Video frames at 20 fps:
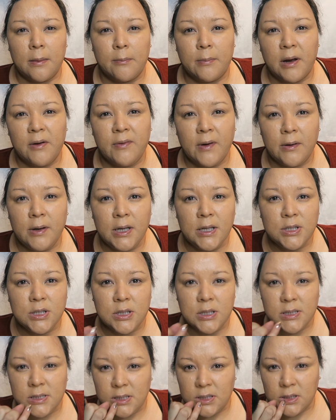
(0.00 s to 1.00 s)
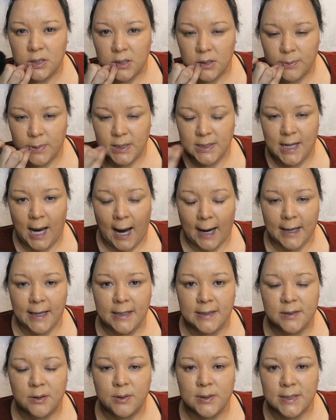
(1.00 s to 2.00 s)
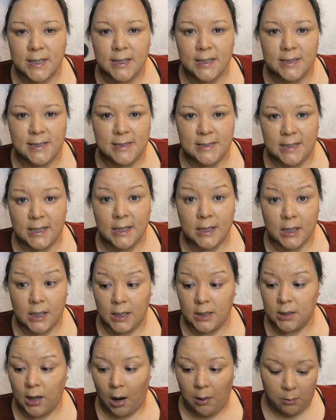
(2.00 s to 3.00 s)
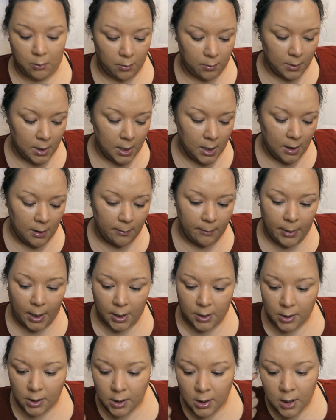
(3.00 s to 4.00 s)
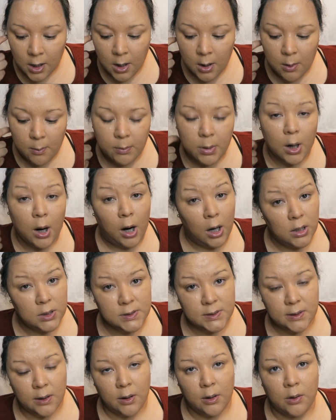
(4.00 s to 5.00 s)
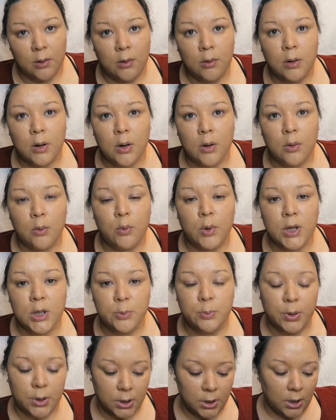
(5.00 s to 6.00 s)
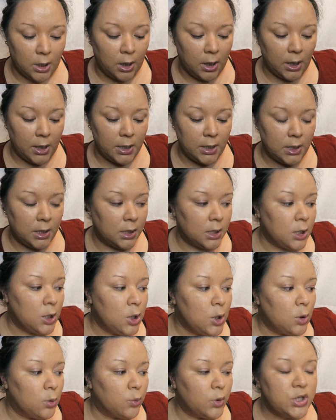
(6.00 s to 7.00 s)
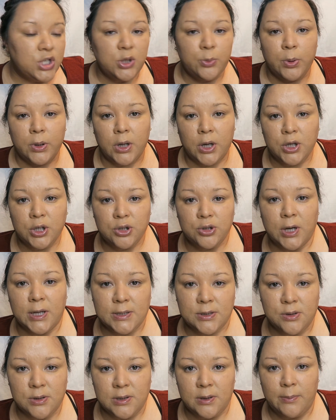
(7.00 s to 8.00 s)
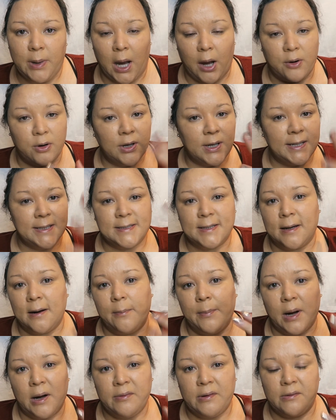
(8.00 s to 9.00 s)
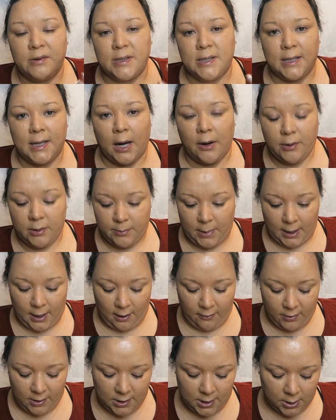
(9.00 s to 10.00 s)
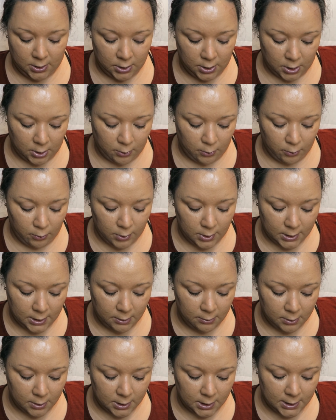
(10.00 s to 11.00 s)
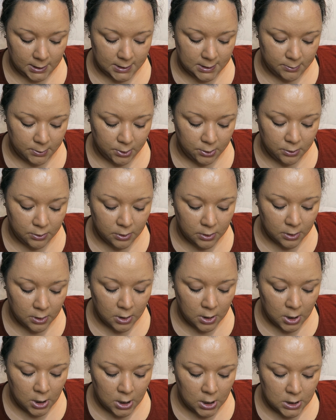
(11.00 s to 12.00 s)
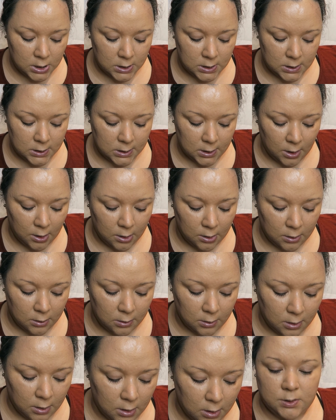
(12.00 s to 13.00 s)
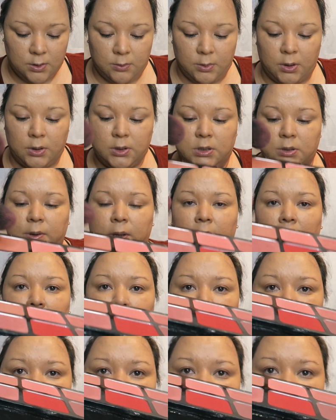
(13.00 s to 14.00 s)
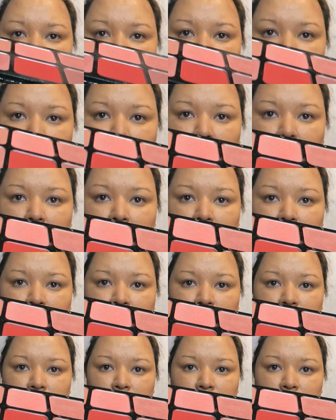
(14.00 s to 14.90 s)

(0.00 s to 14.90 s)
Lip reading: my foundation is still a little bit tacky, so it's gonna stick a lot better. But also once you put on your translucent powder, it's gonna buff everything out and make everything look really, really smooth. So I'm doing number 3